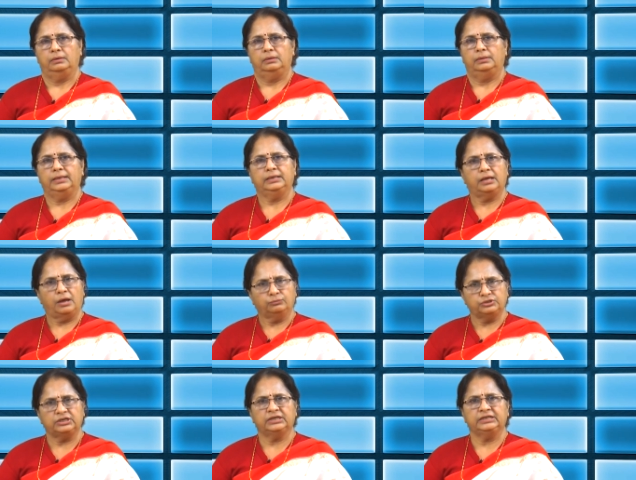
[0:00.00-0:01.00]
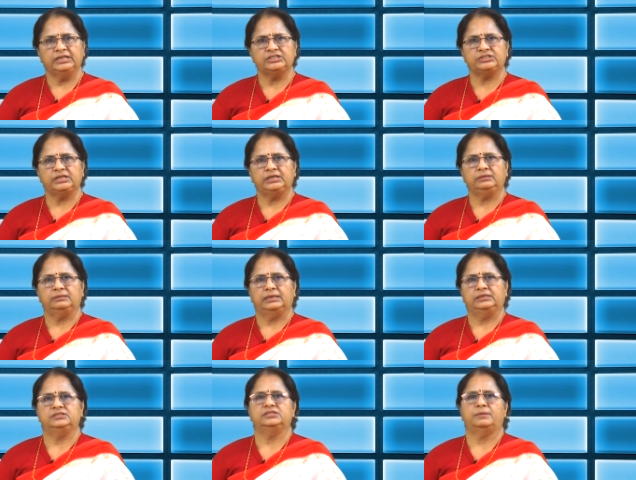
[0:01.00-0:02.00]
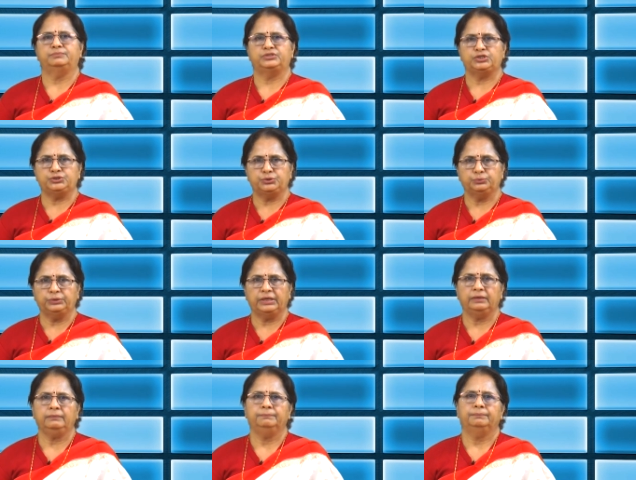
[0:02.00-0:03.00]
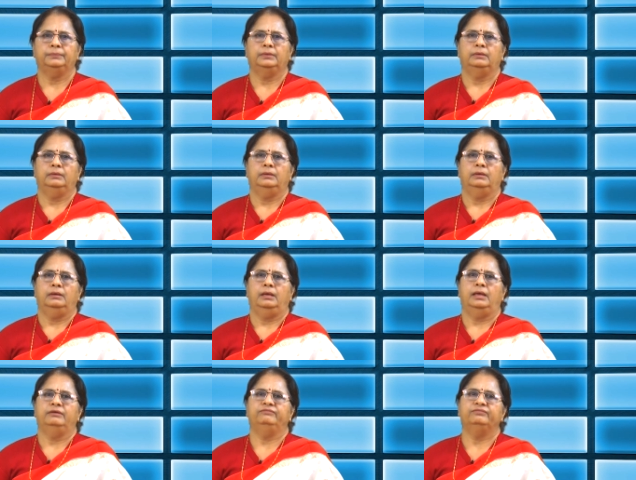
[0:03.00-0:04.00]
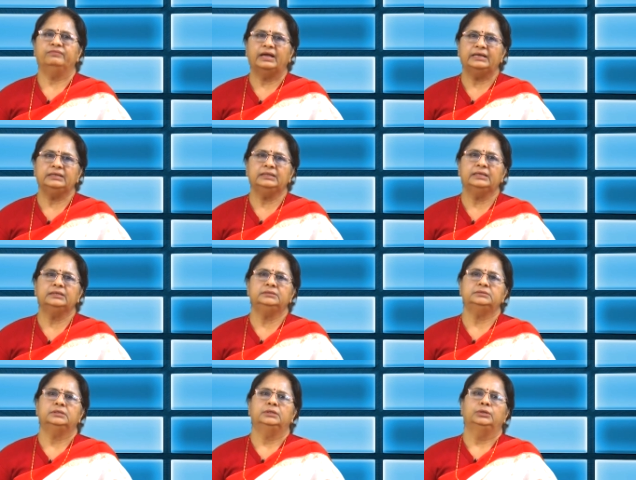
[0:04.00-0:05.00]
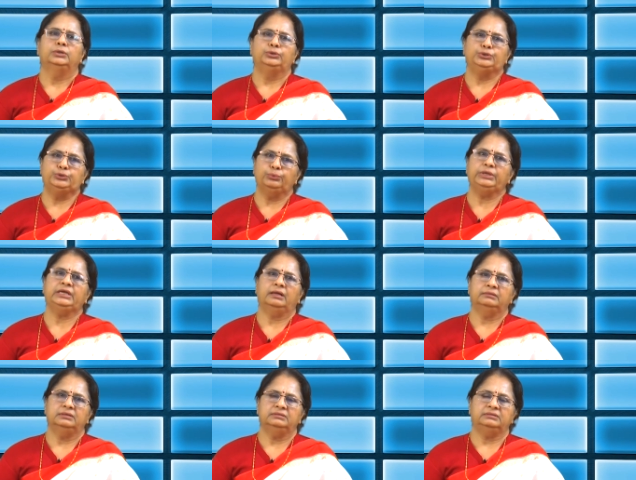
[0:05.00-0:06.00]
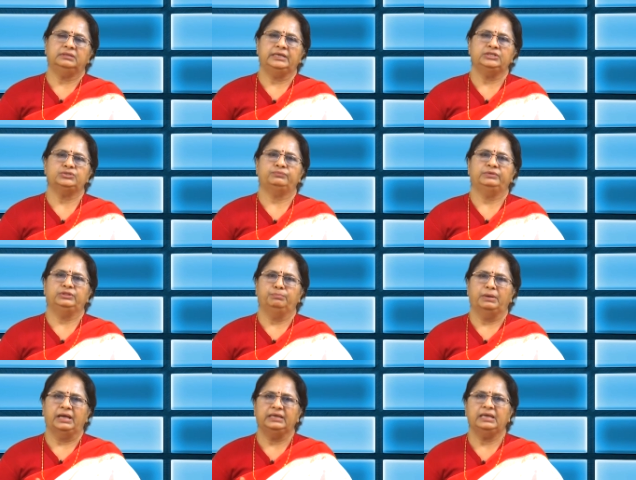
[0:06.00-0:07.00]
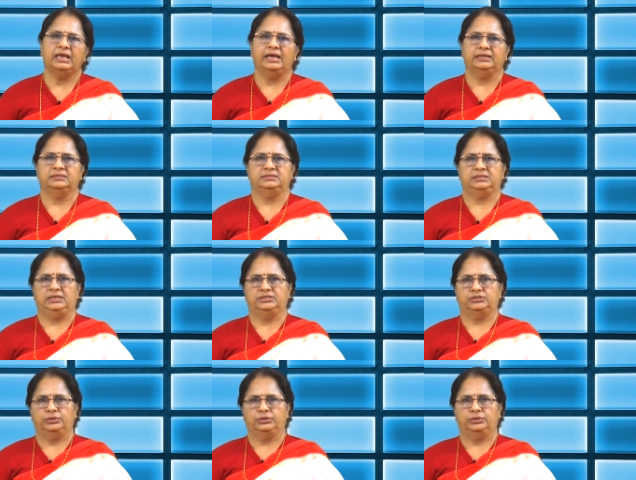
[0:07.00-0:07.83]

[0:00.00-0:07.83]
Then counter conditioning, that is substituting. I find that doing other things with my hands is a